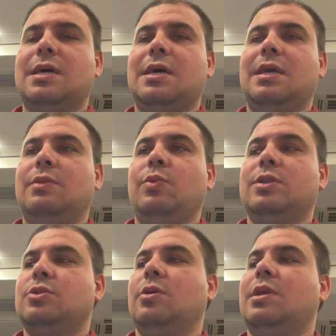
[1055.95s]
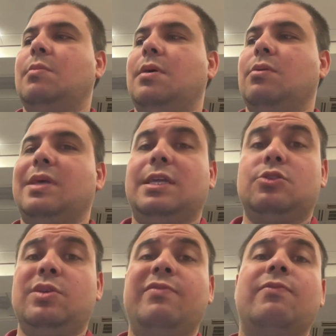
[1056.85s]
and we're talking about like
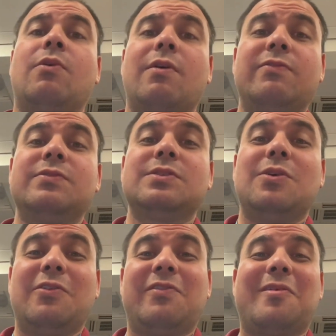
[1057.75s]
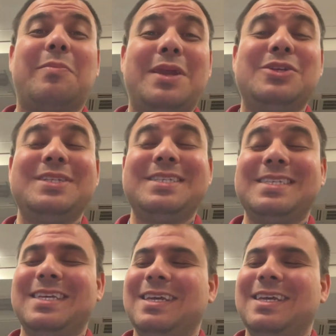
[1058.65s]
three-fourths of our patients,